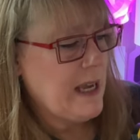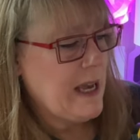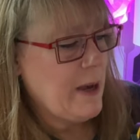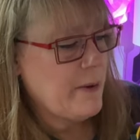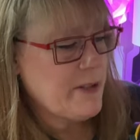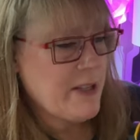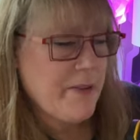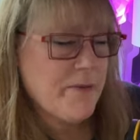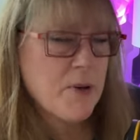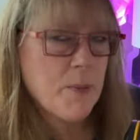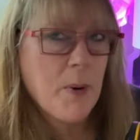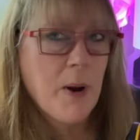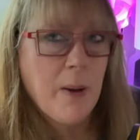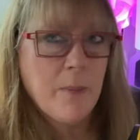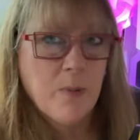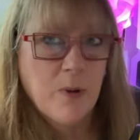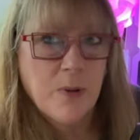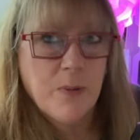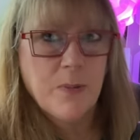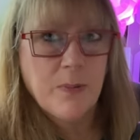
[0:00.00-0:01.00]
I was having a
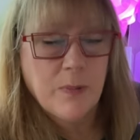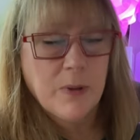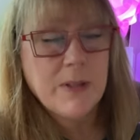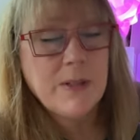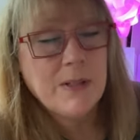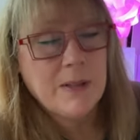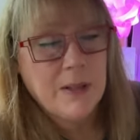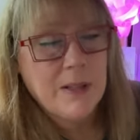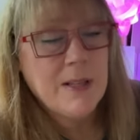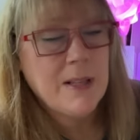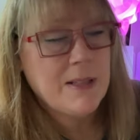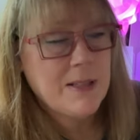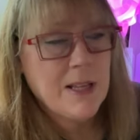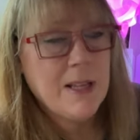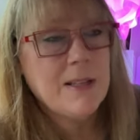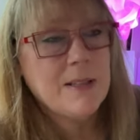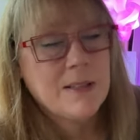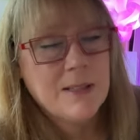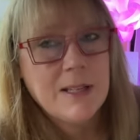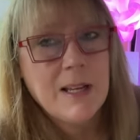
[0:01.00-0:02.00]
problem with that,
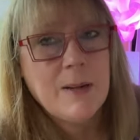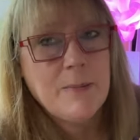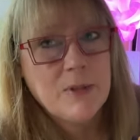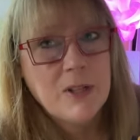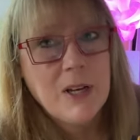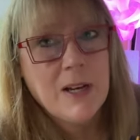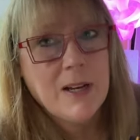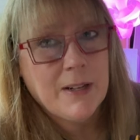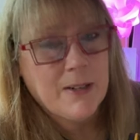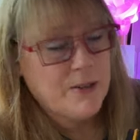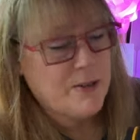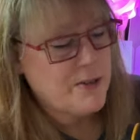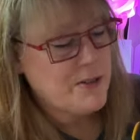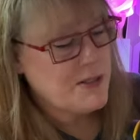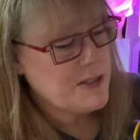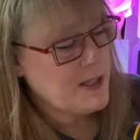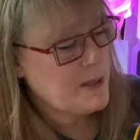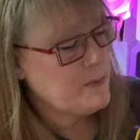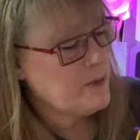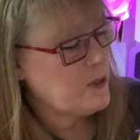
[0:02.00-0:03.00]
that same tire, the
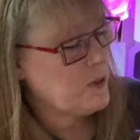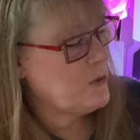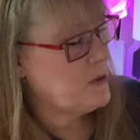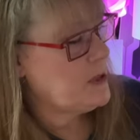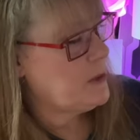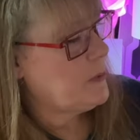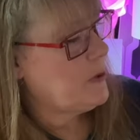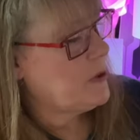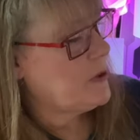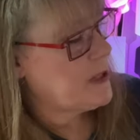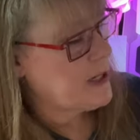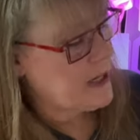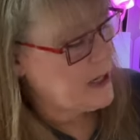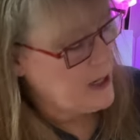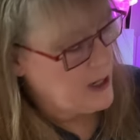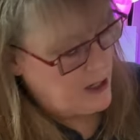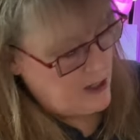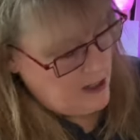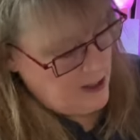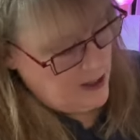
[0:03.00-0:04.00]
same guilty
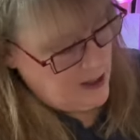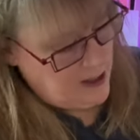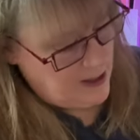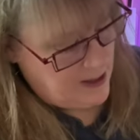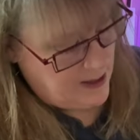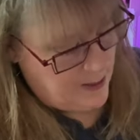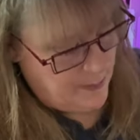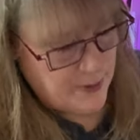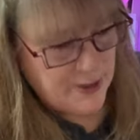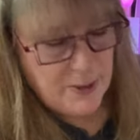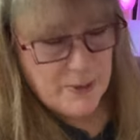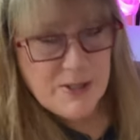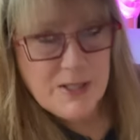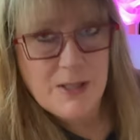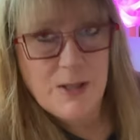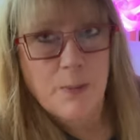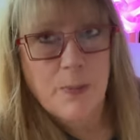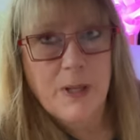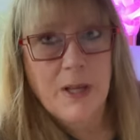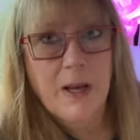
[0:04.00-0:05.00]
party, um, but I was
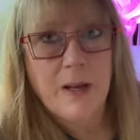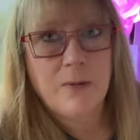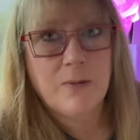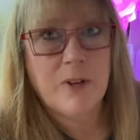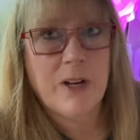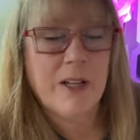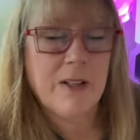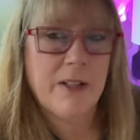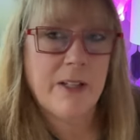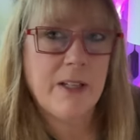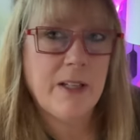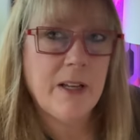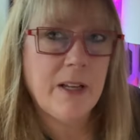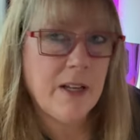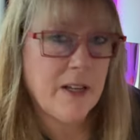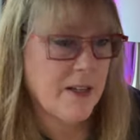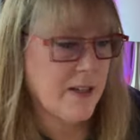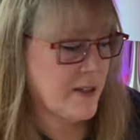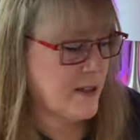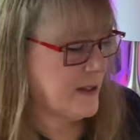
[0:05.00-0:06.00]
at the Beyond Rally
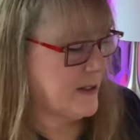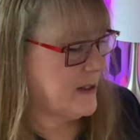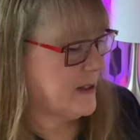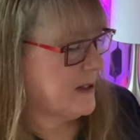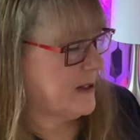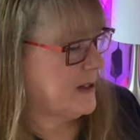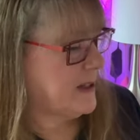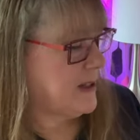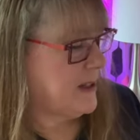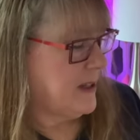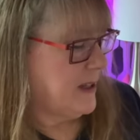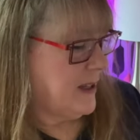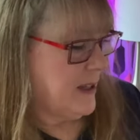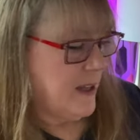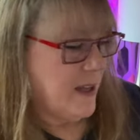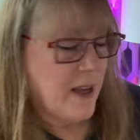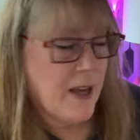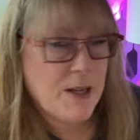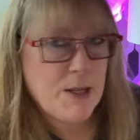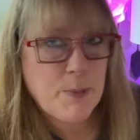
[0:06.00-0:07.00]
and. Uh,
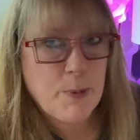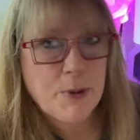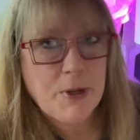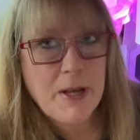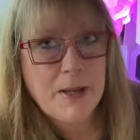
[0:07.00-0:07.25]
had to put